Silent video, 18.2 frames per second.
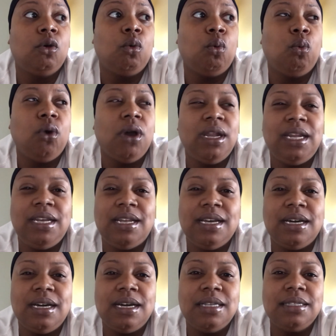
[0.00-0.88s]
what he
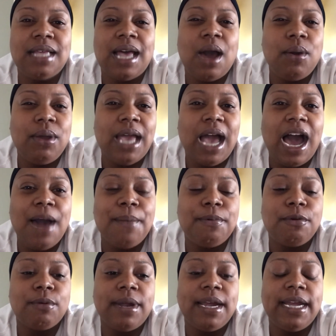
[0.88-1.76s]
does, how he
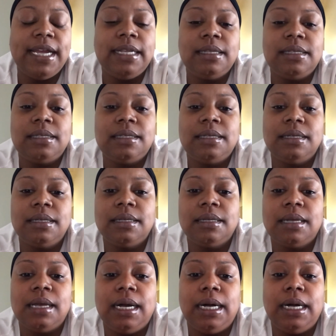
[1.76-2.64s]
operates,
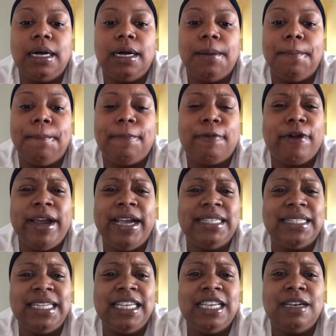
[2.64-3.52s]

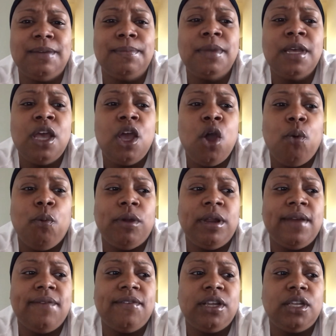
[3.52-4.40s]
praising him
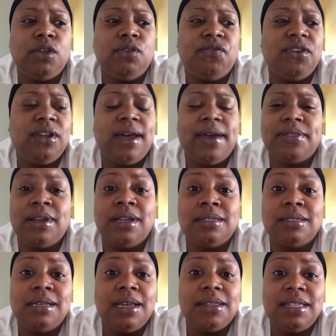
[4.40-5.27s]
whenever you feel like
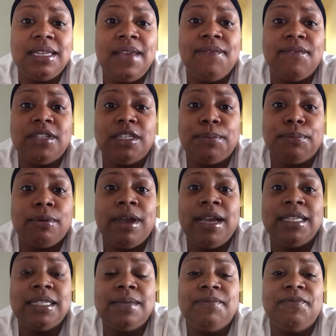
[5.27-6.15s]
there's nothing even to
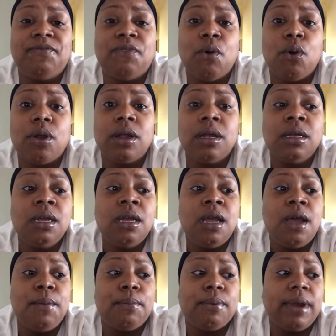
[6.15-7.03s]
praise him for,
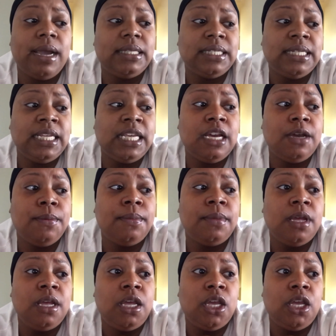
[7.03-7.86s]
praising him,